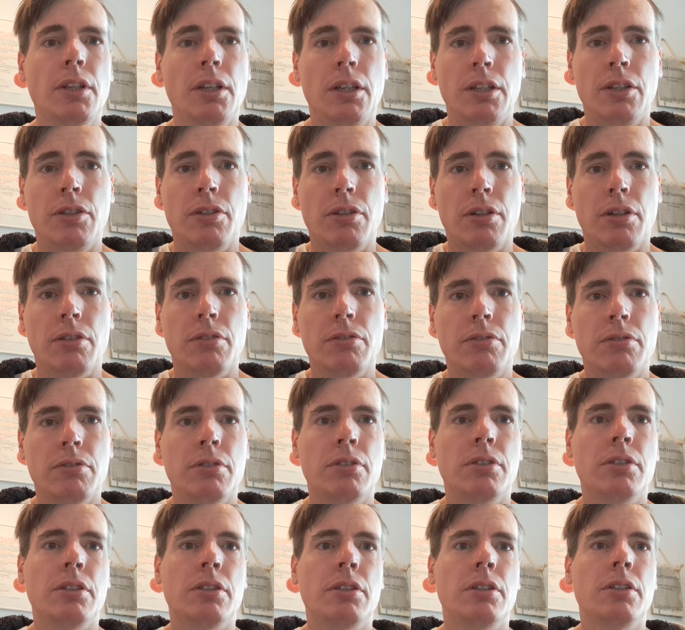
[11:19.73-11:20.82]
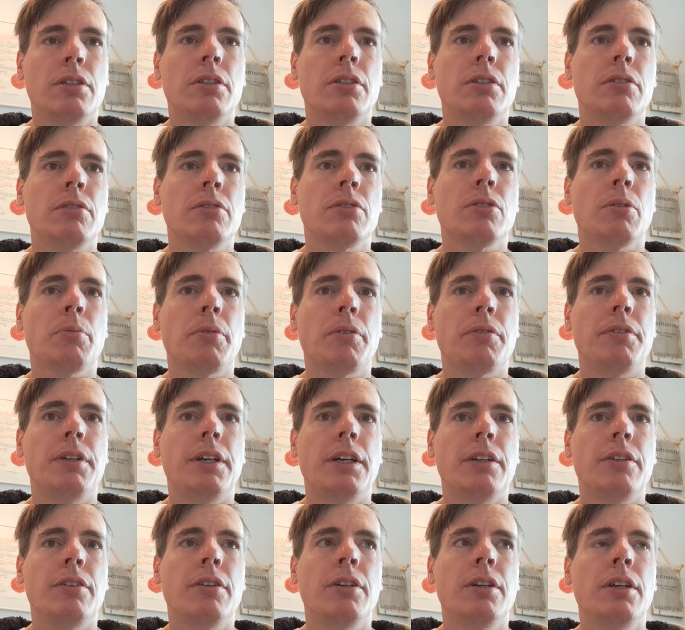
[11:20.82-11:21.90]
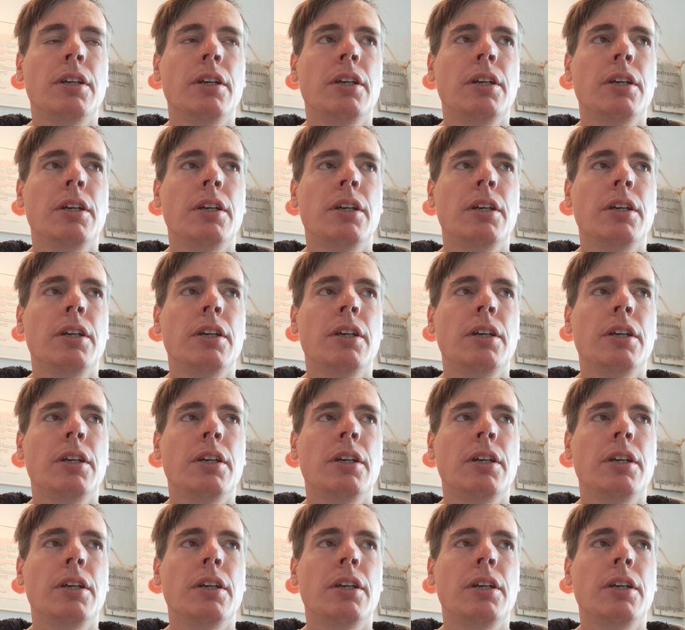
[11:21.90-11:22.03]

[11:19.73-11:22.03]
installed on top of that.